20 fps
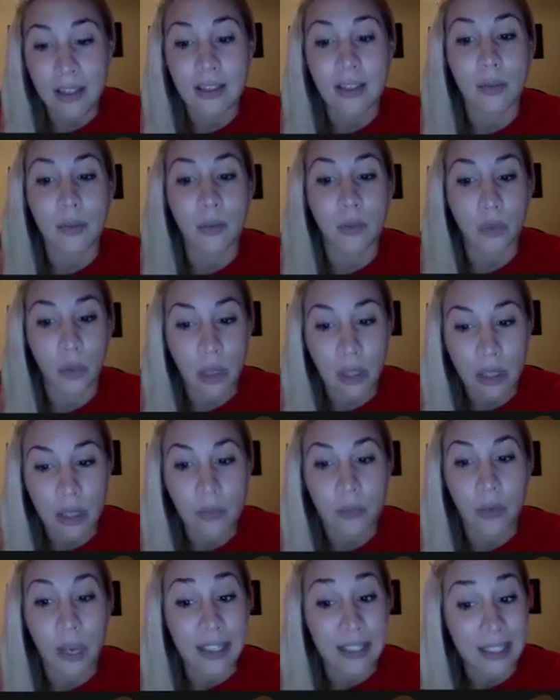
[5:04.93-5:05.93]
autism
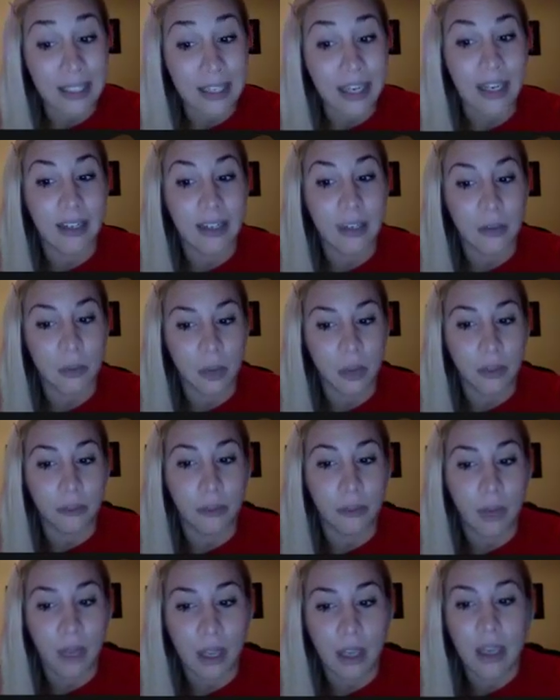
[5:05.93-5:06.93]
really resonated with
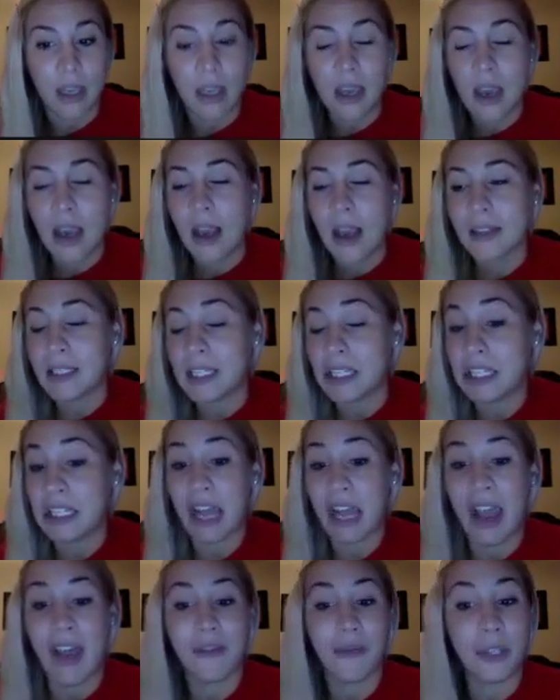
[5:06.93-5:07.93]
me. Didn't
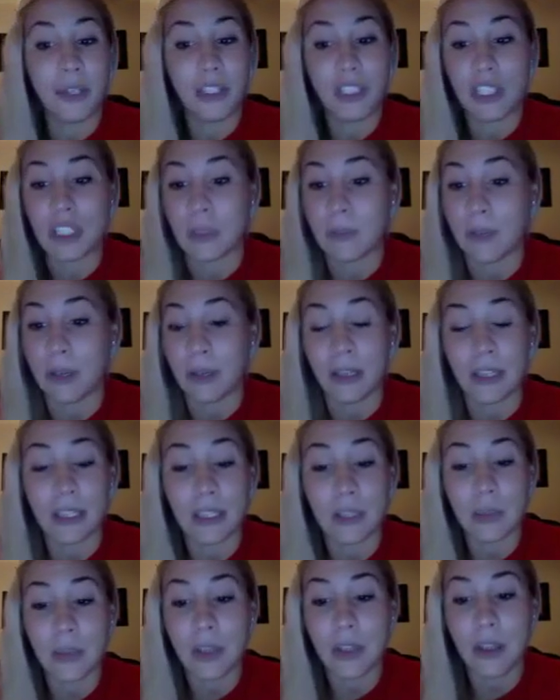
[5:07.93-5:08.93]
have much
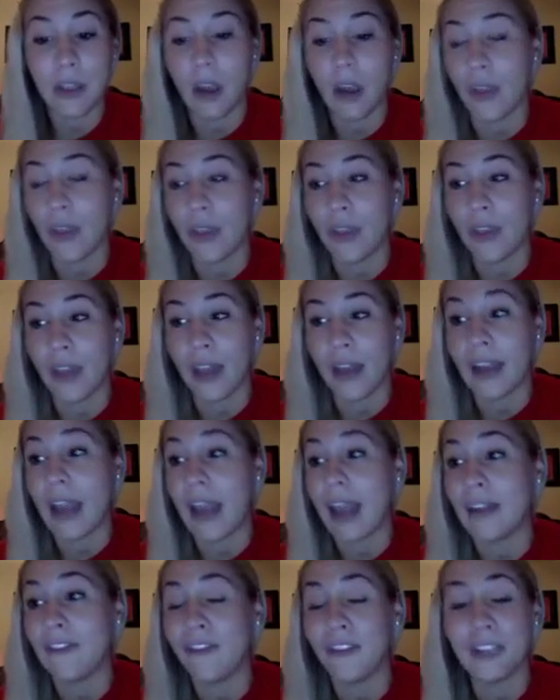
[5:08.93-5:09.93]
experience with it other than
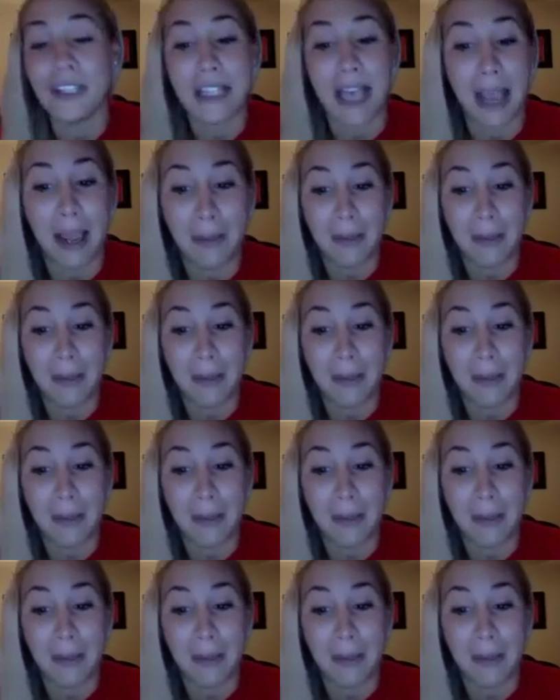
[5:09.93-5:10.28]
every